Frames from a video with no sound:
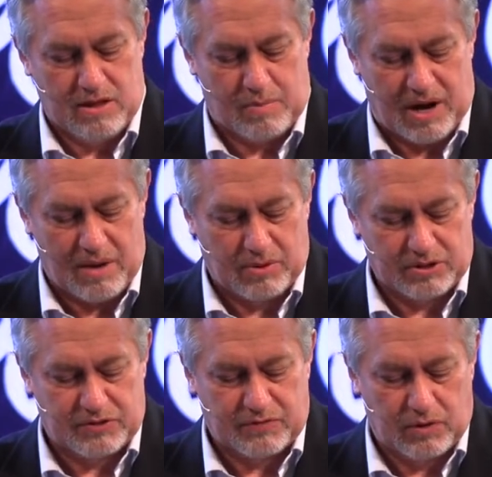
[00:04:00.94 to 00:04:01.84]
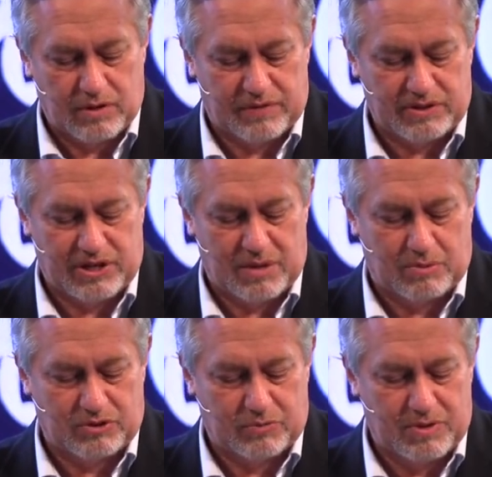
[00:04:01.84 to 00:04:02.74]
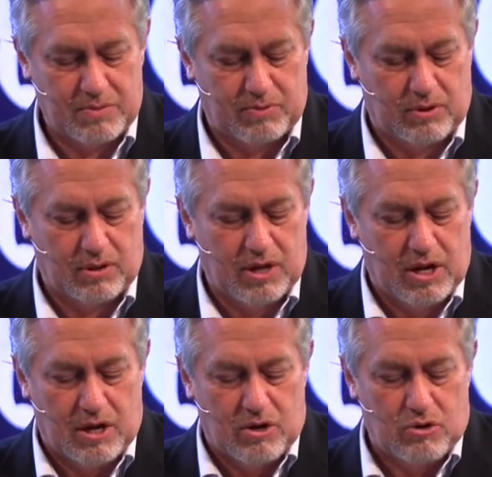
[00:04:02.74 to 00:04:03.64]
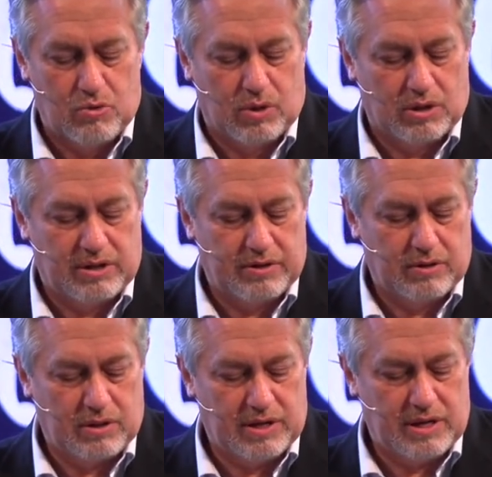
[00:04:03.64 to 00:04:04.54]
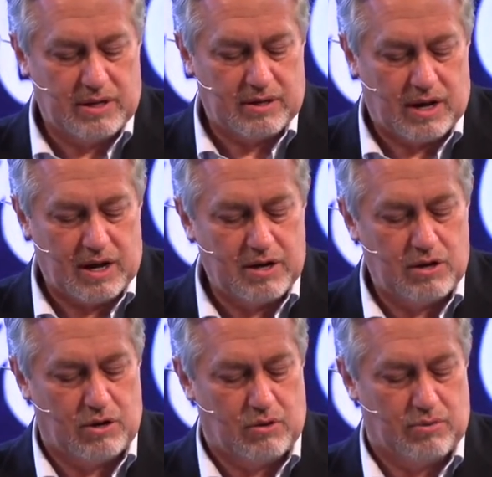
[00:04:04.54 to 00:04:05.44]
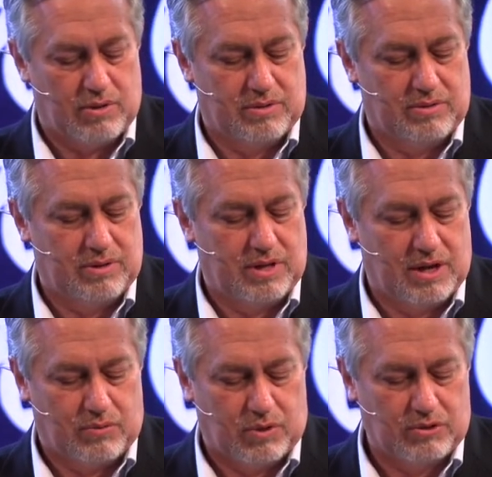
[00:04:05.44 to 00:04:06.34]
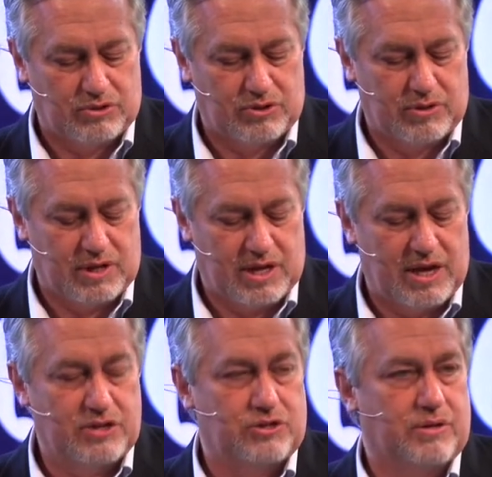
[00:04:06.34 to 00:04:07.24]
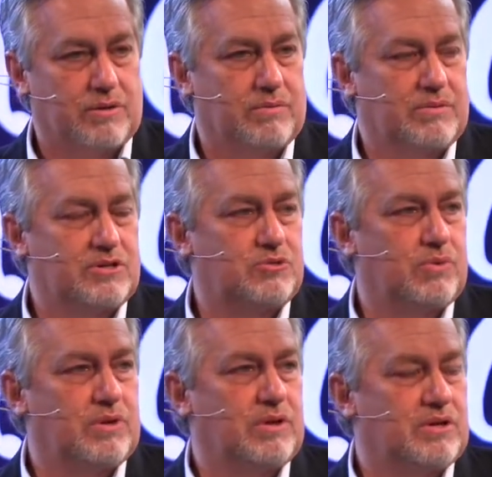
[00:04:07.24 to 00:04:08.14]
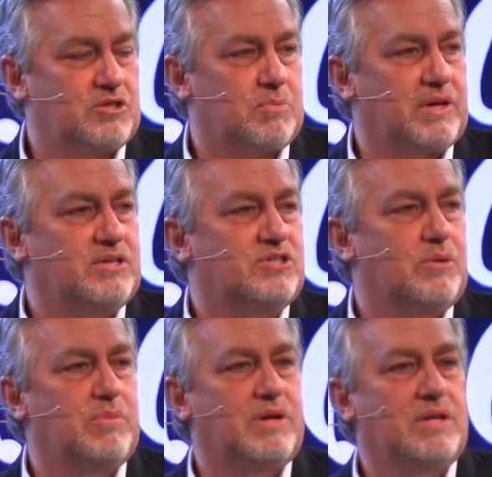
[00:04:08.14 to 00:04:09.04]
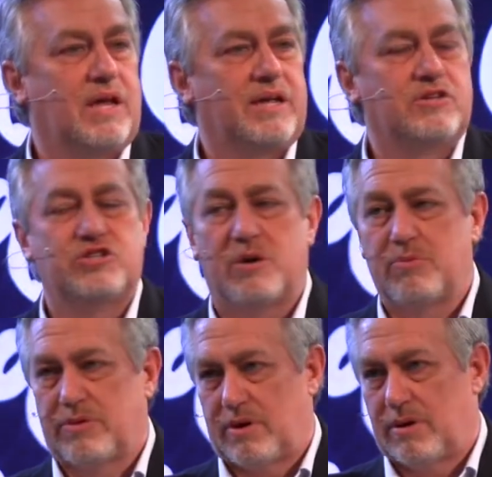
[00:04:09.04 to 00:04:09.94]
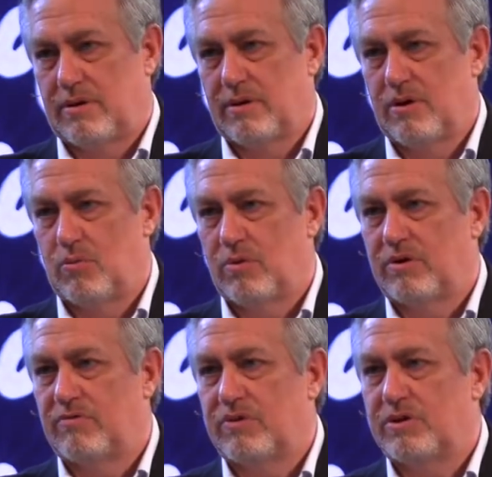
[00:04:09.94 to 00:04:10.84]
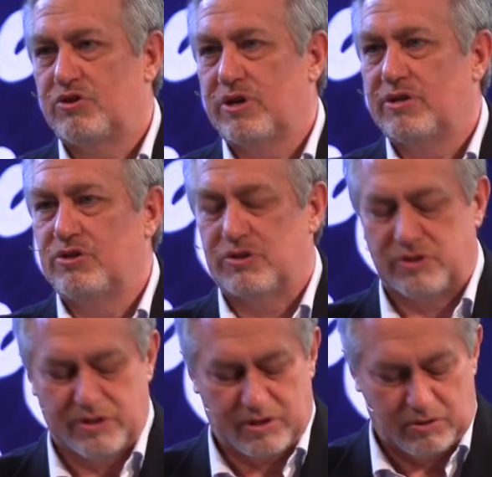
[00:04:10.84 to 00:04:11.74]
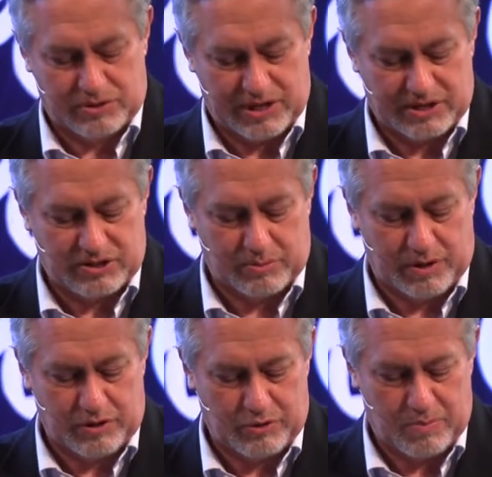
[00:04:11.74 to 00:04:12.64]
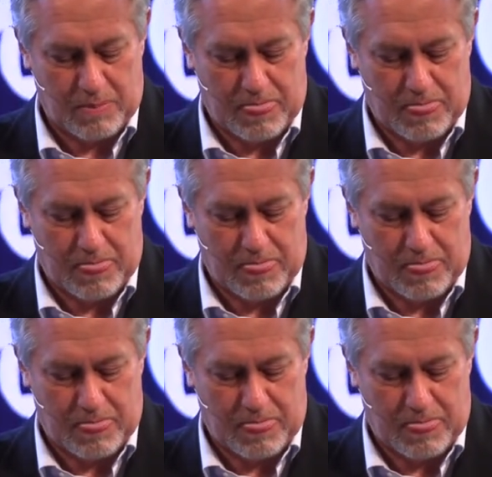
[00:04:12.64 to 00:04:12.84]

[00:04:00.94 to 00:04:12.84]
The Bible is full of examples of people who were literally unknown and rose to the occasion. This would explain somebody like Jephthah one of the judges in the Old Testament.